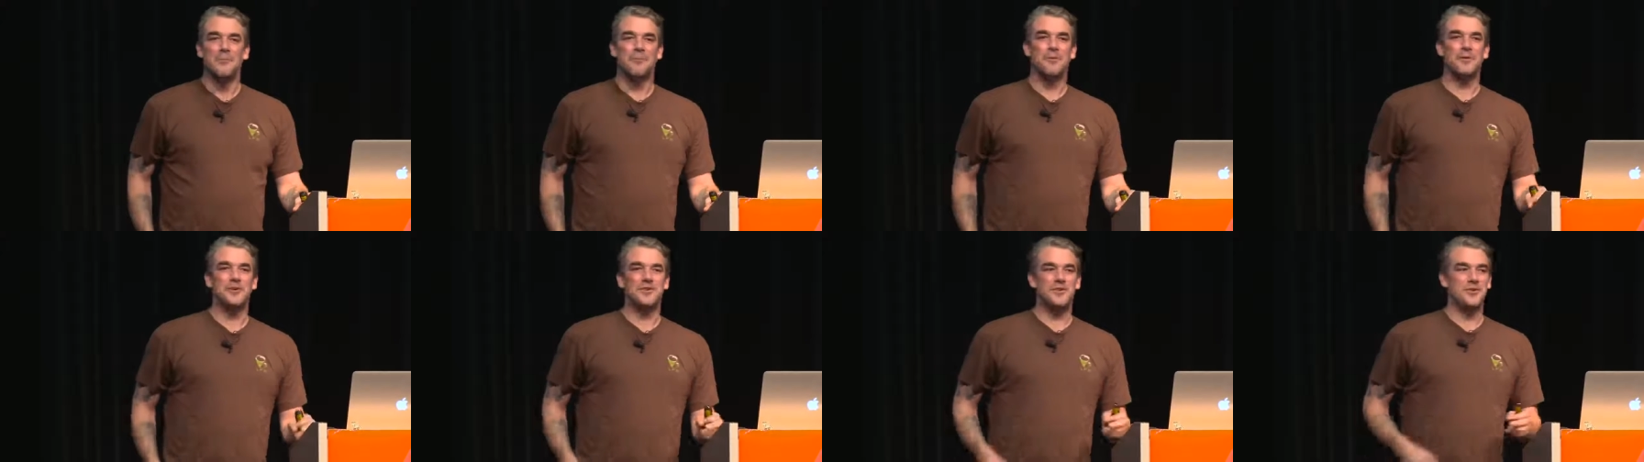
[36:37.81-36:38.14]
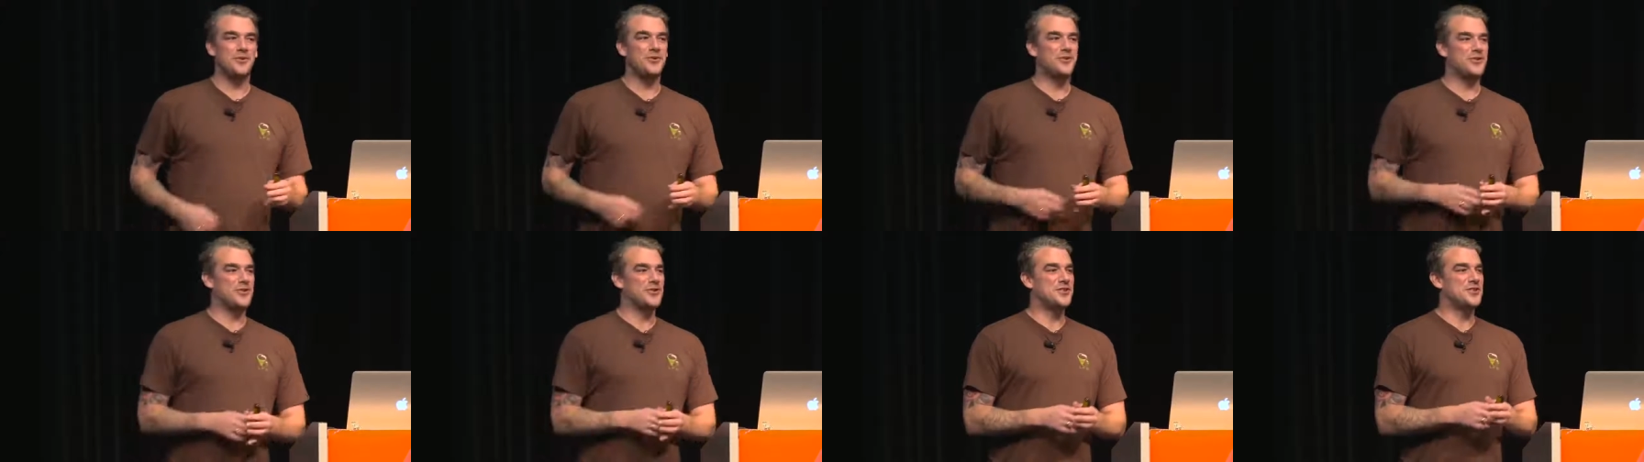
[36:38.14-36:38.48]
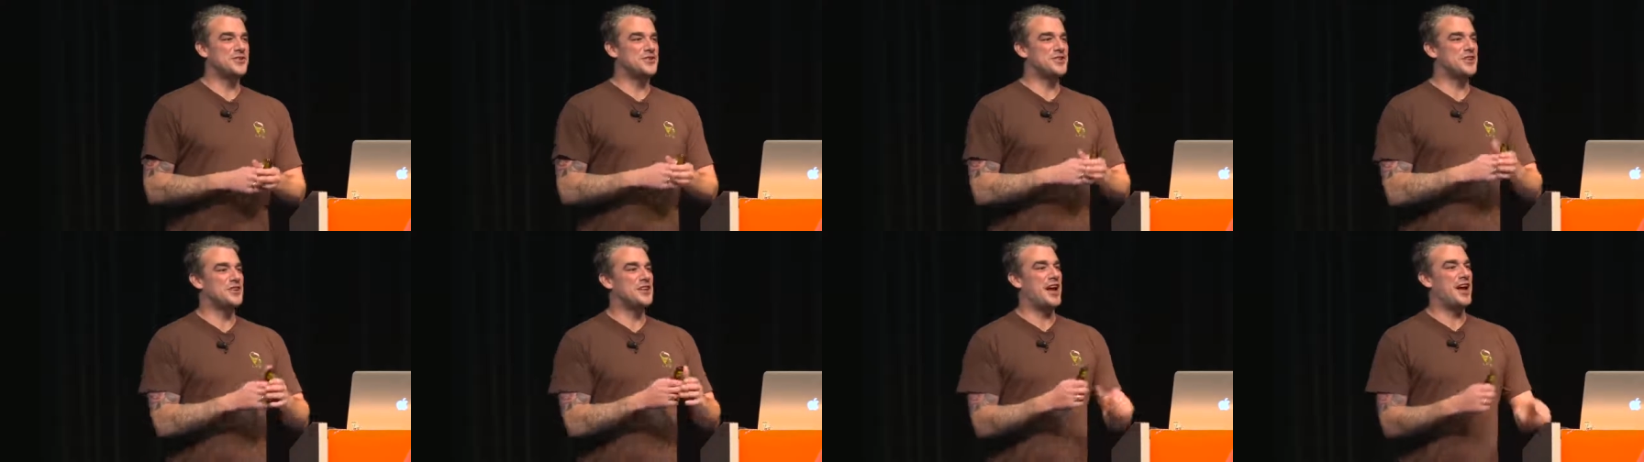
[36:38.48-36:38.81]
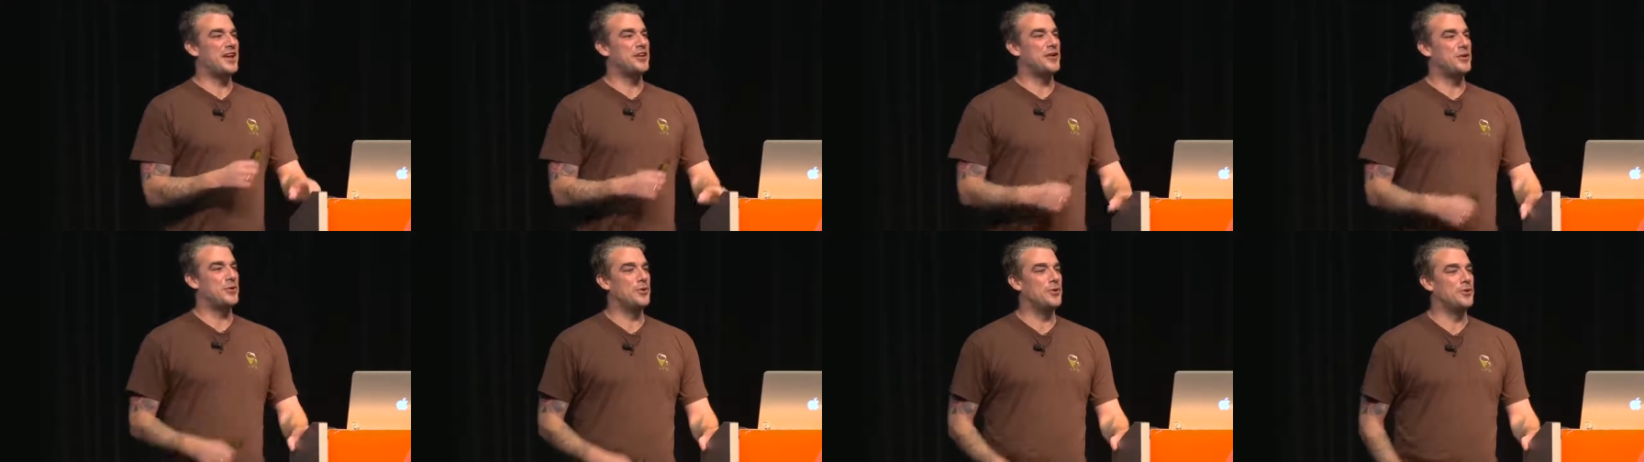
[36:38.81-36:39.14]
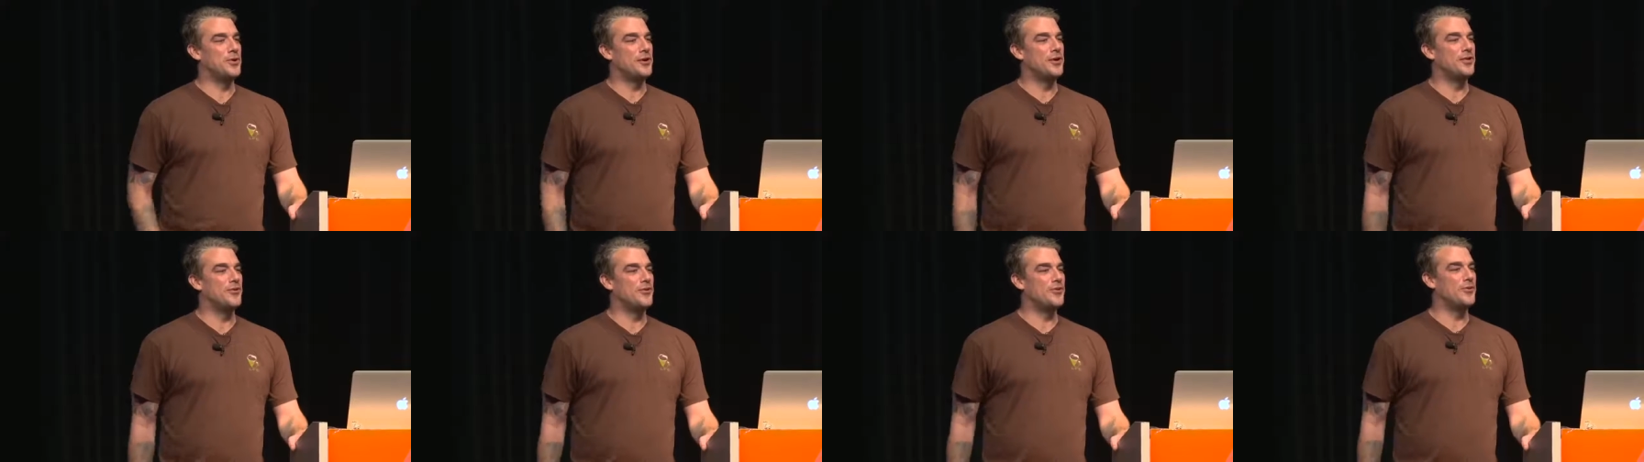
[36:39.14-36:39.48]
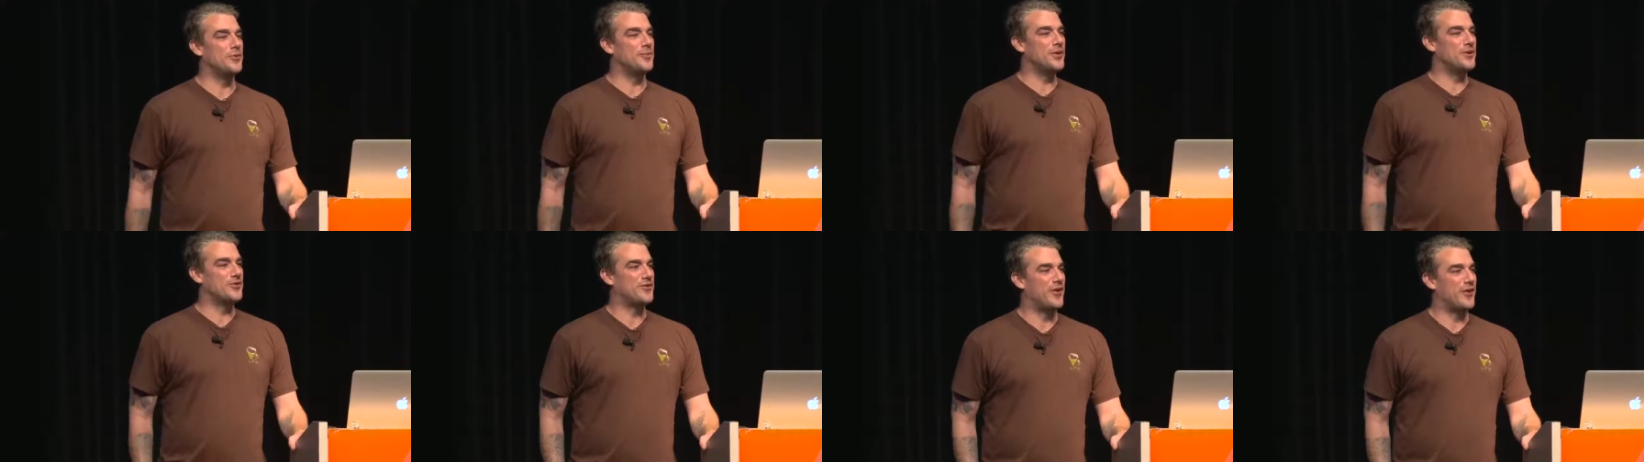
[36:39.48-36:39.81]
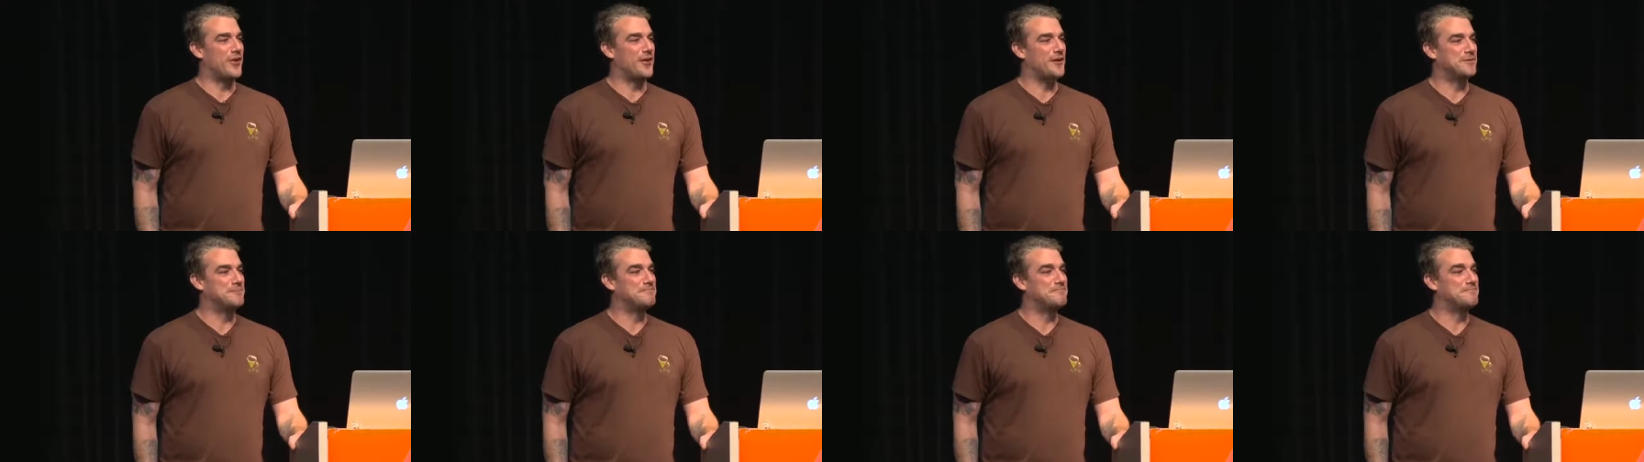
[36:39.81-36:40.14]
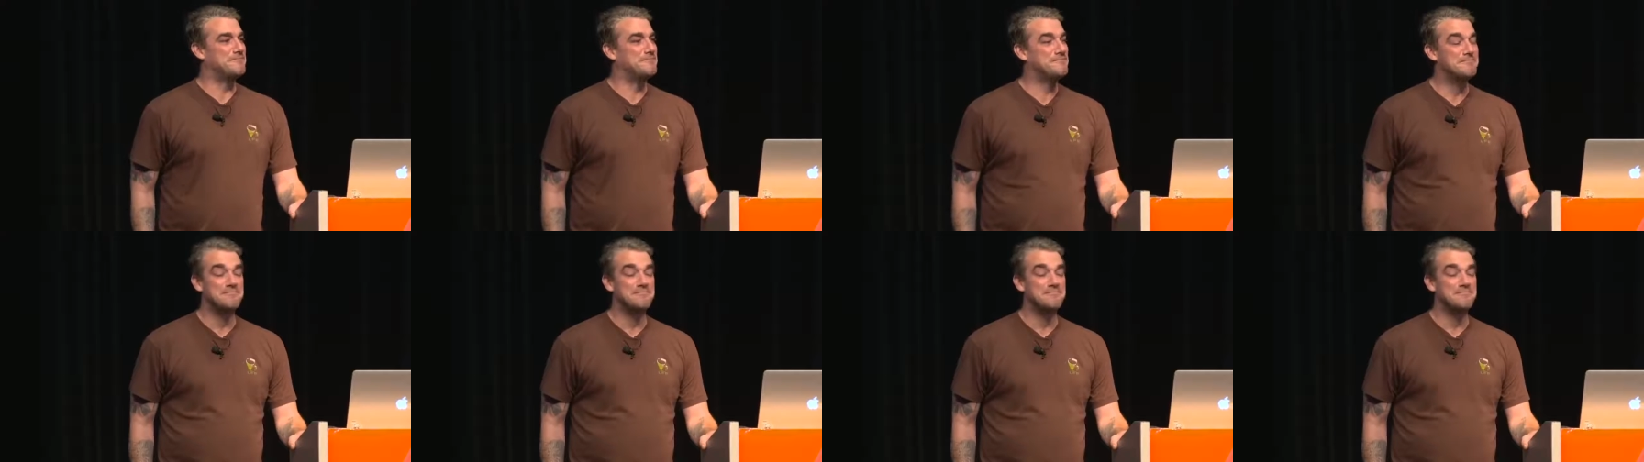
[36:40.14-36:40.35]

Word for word: producers should not know who consumers are.